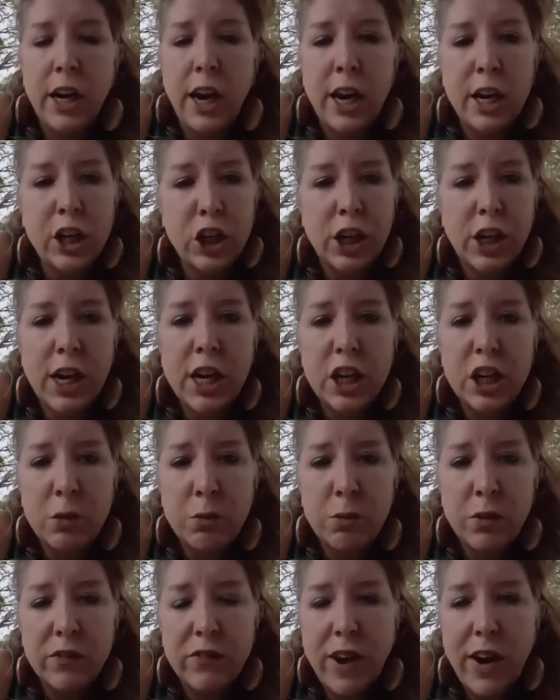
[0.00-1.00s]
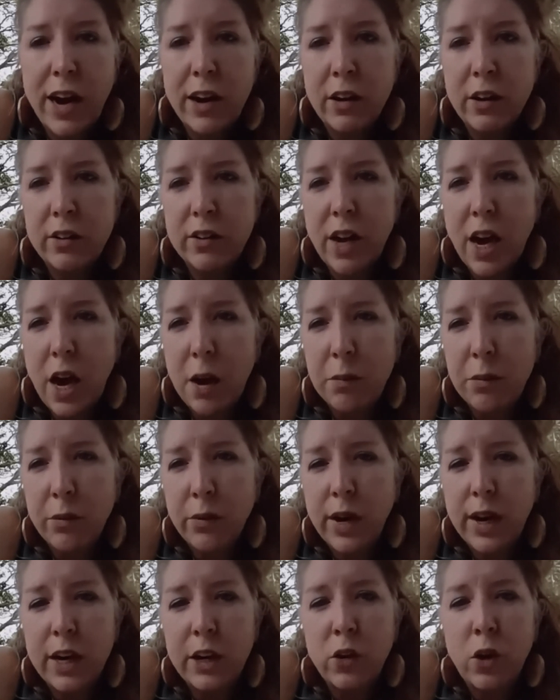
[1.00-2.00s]
and education providers
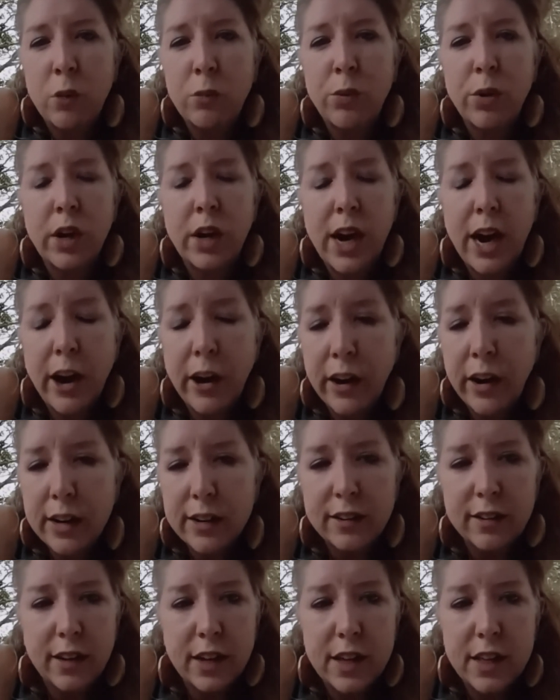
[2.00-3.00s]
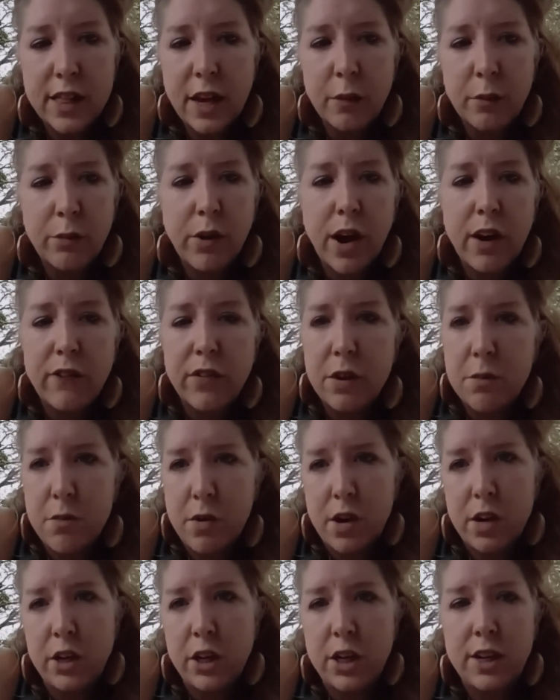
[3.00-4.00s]
operated on precariously thin profit
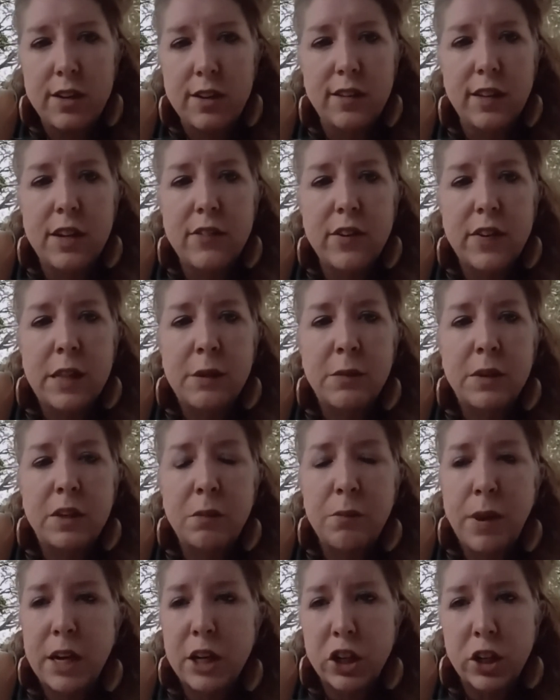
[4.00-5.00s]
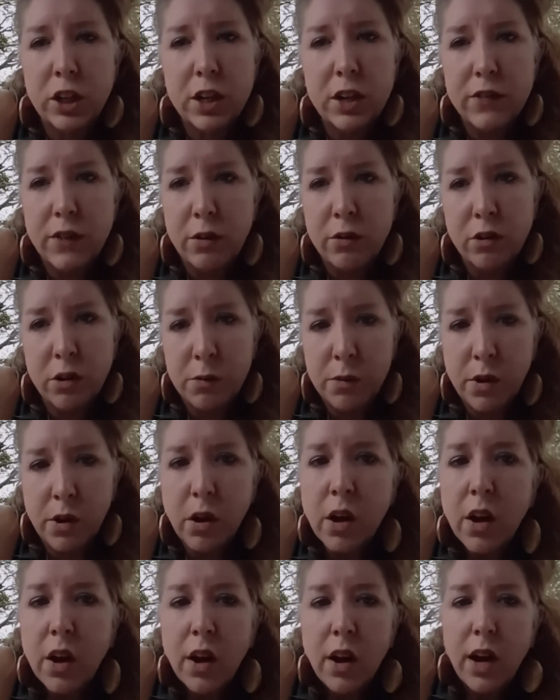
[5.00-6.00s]
margins, leaving them especially
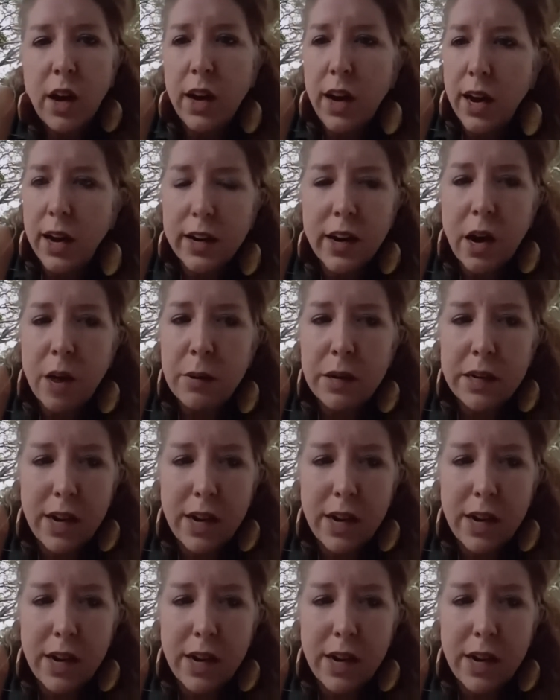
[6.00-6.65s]
vulnerable in economic